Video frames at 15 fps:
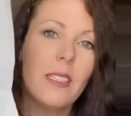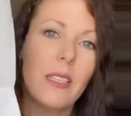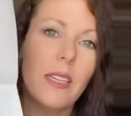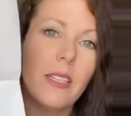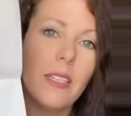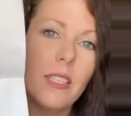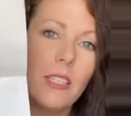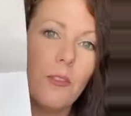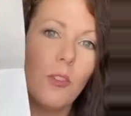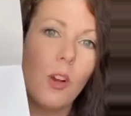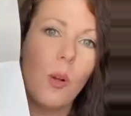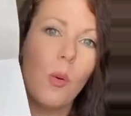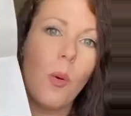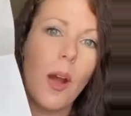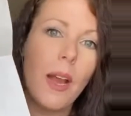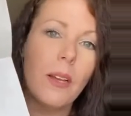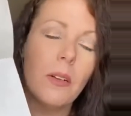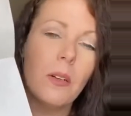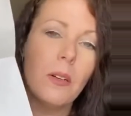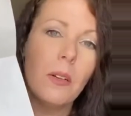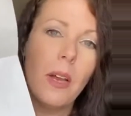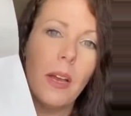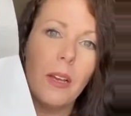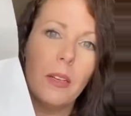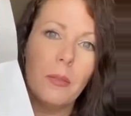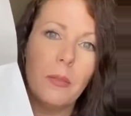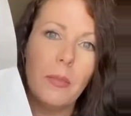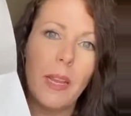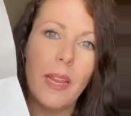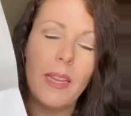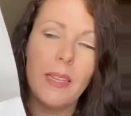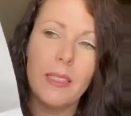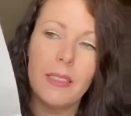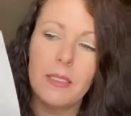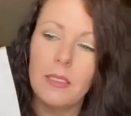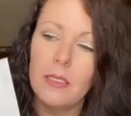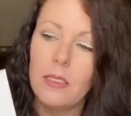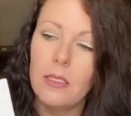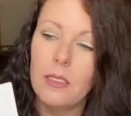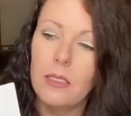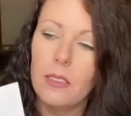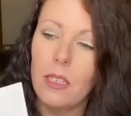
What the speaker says: this list for a while, and